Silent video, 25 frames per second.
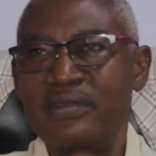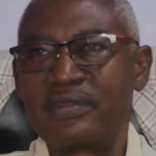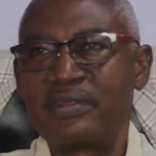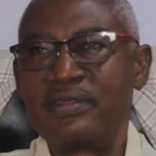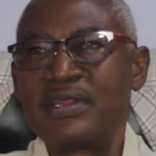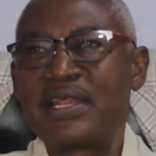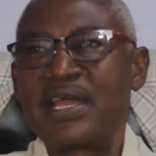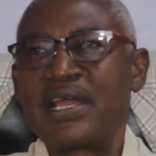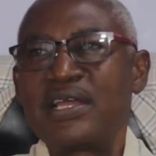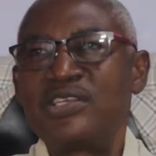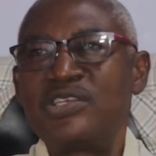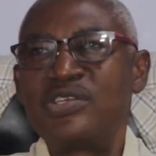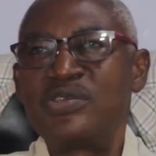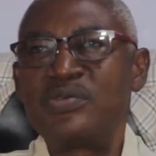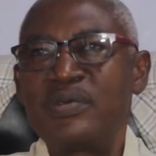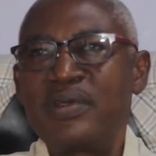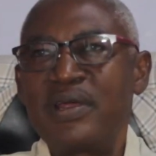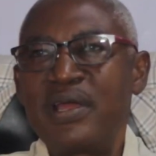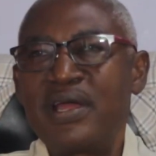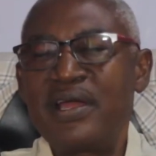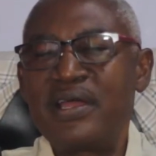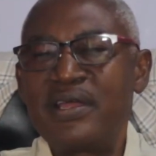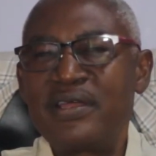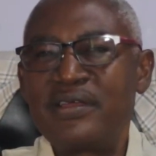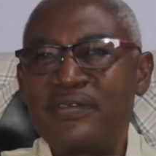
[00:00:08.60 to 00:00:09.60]

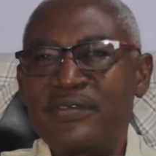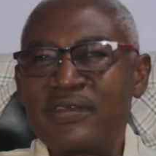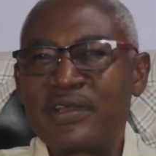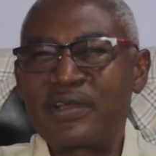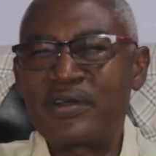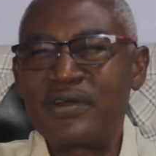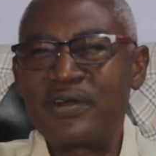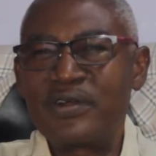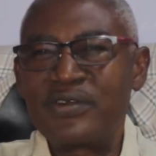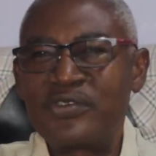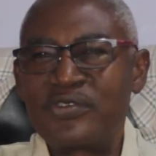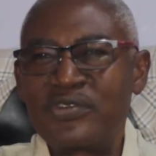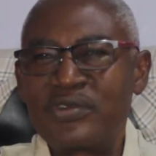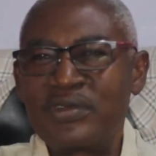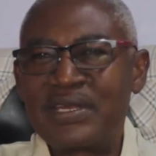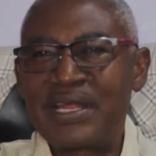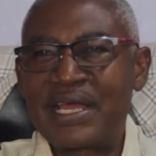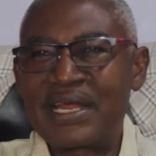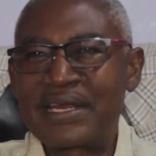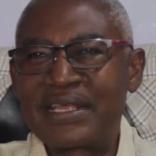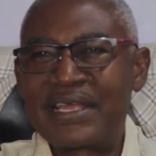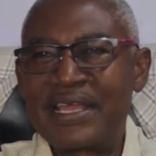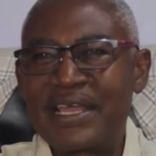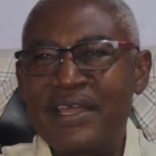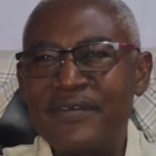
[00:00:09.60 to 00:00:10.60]
Nigeria is a country
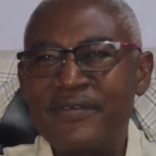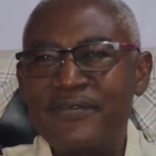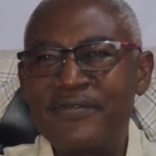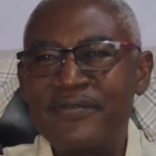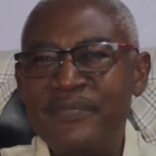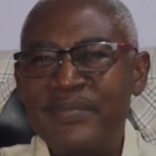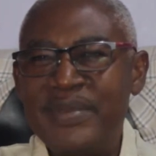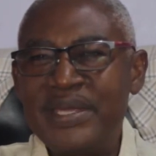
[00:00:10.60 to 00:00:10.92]
that gave